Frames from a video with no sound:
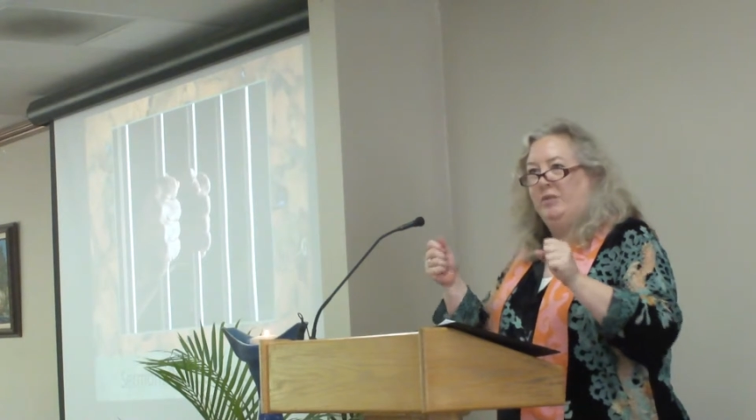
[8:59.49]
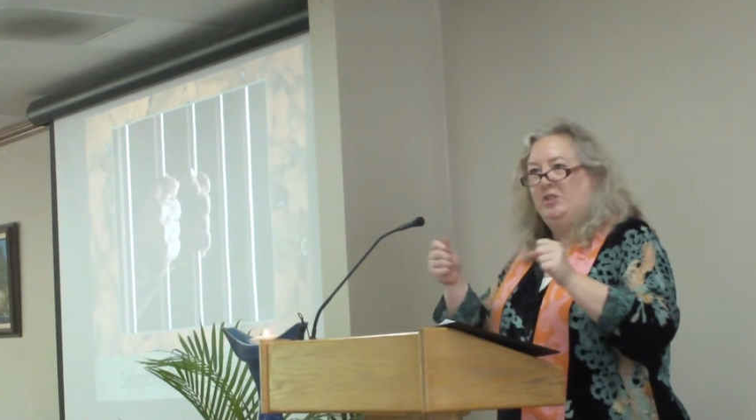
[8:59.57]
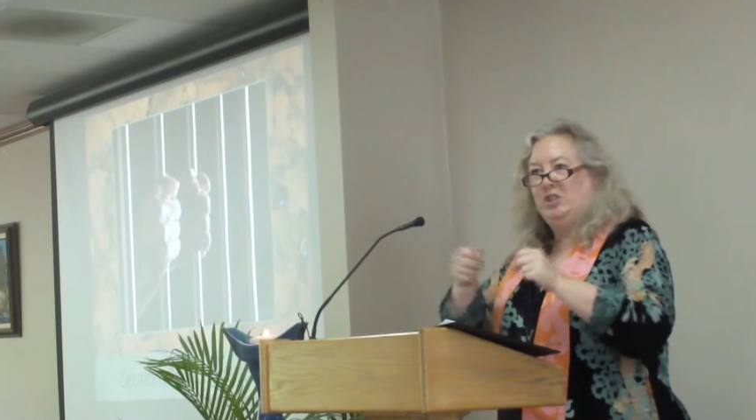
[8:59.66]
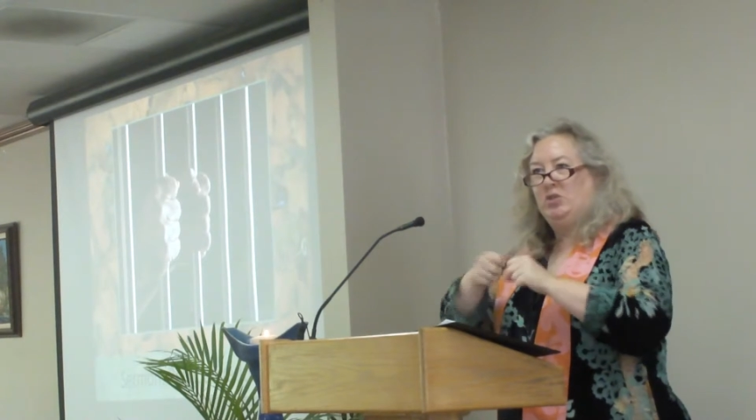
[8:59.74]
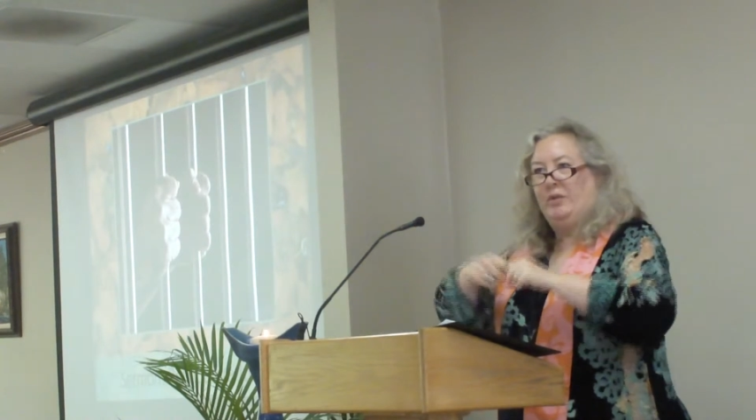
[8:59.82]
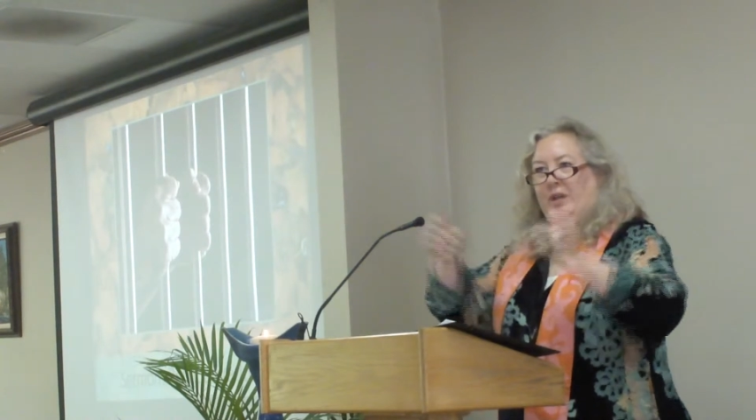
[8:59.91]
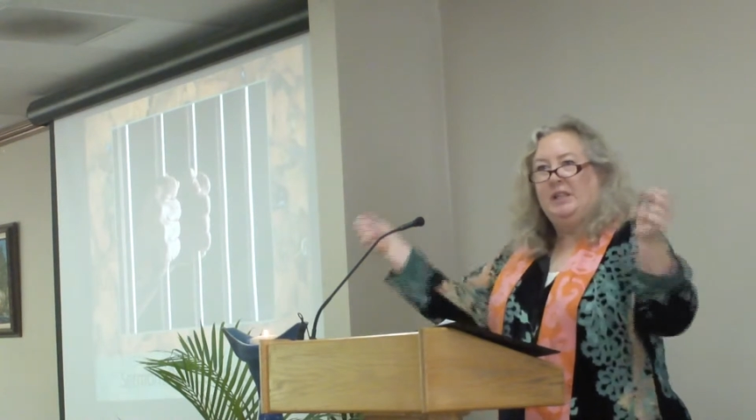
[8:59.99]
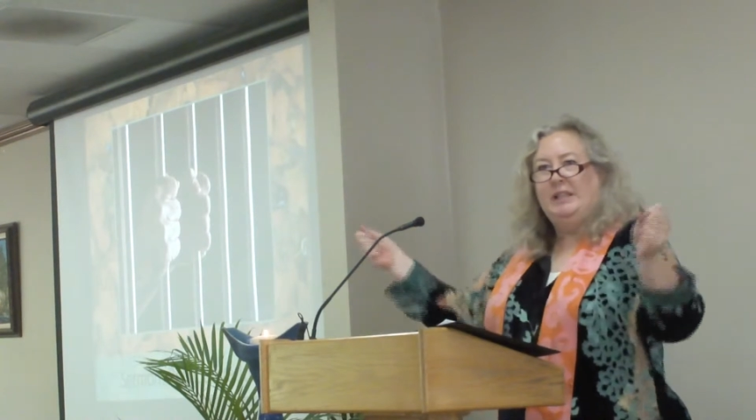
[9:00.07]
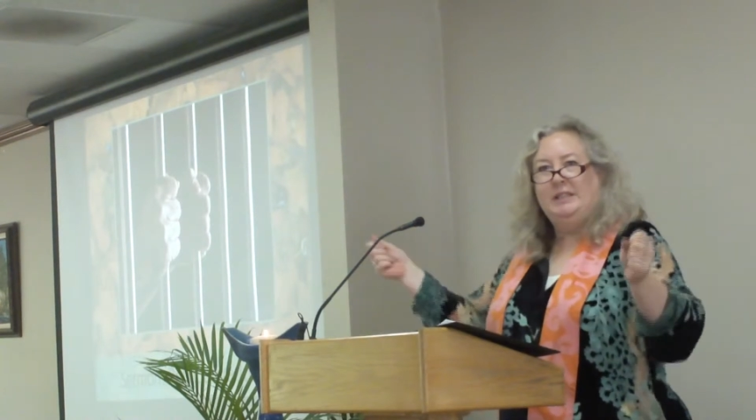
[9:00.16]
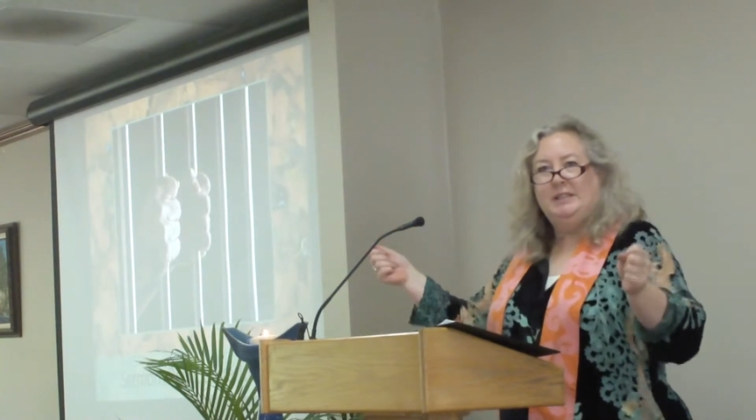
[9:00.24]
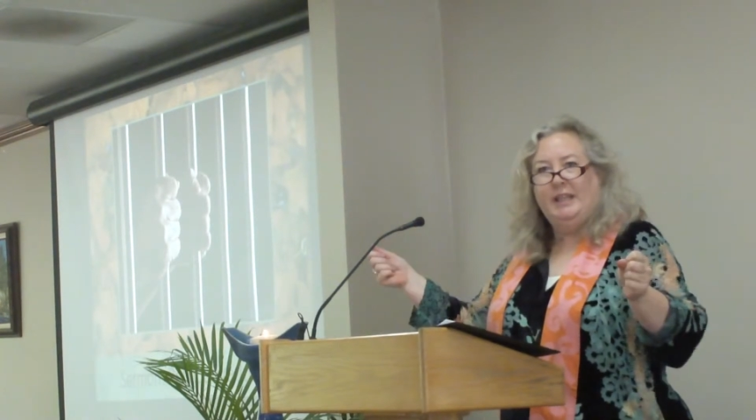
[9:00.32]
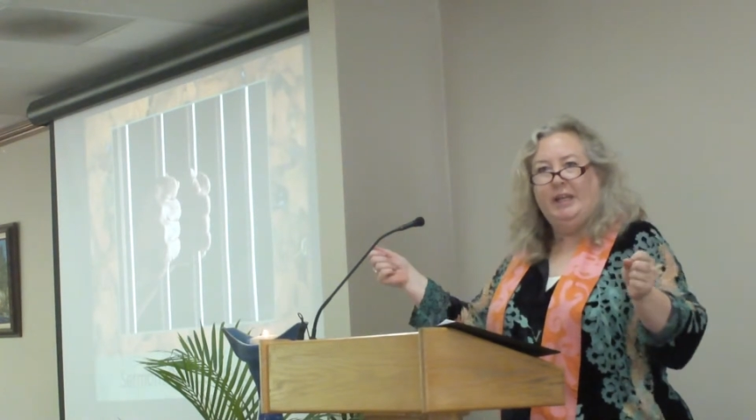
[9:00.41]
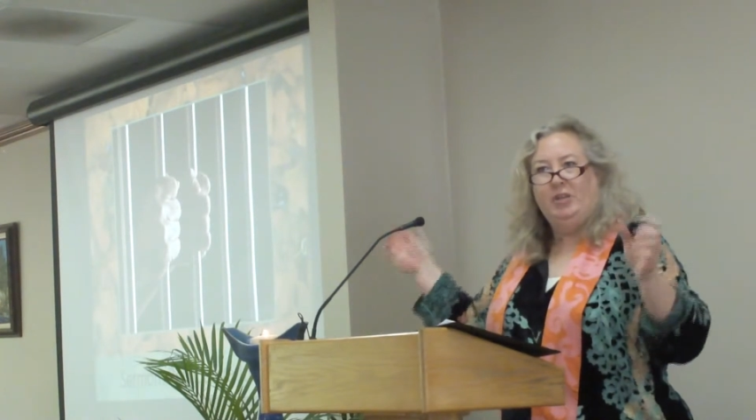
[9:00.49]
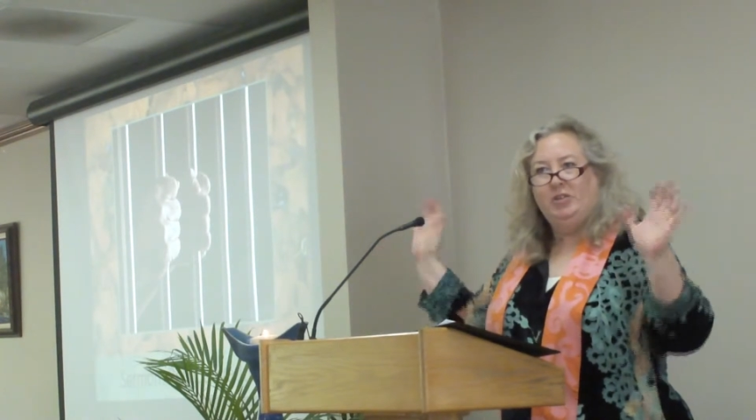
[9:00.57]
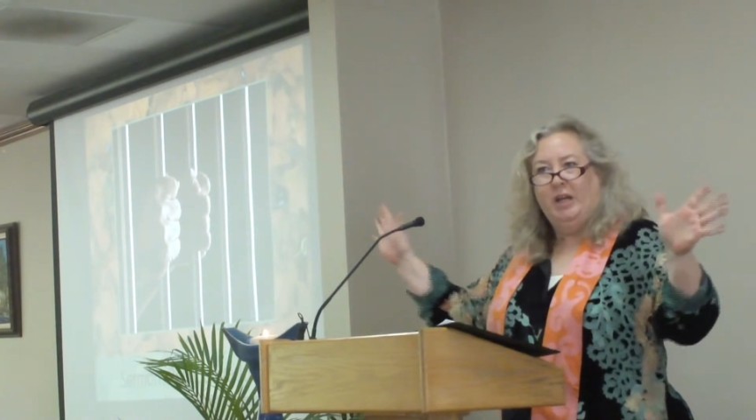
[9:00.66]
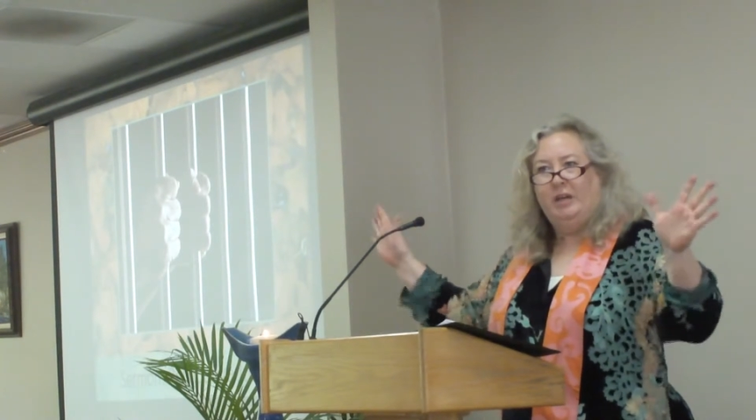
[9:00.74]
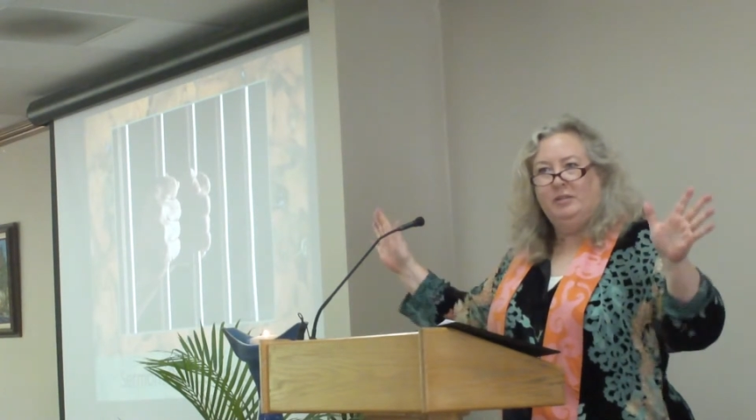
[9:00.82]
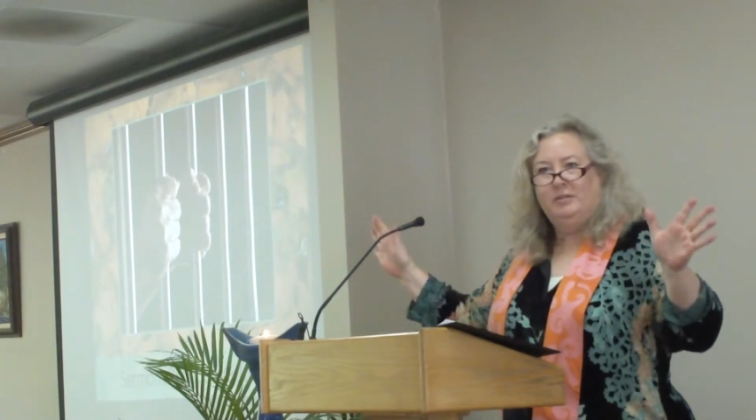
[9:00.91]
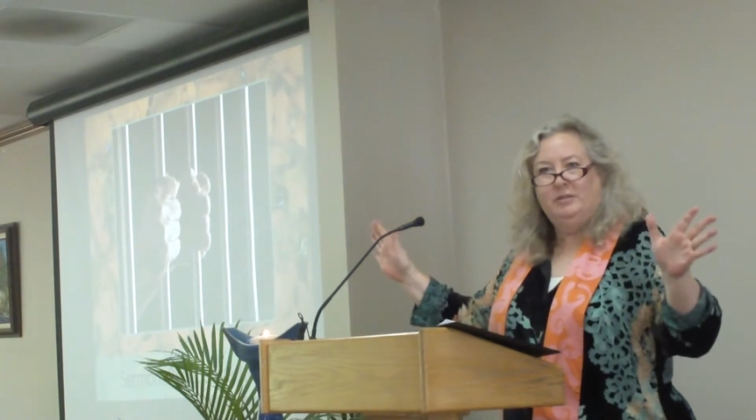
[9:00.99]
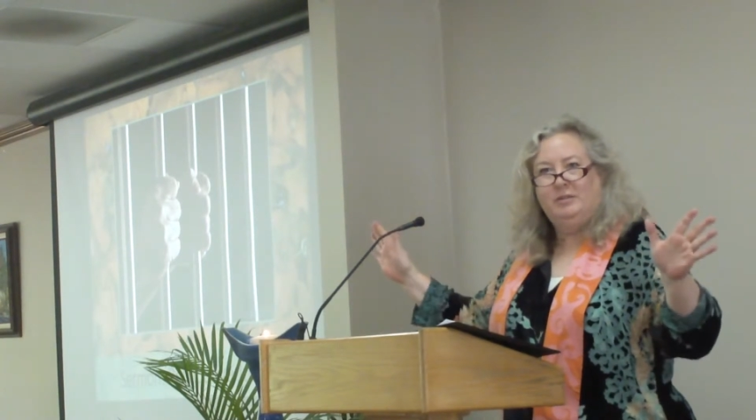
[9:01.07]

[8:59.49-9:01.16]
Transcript: of a clean slate. You're done.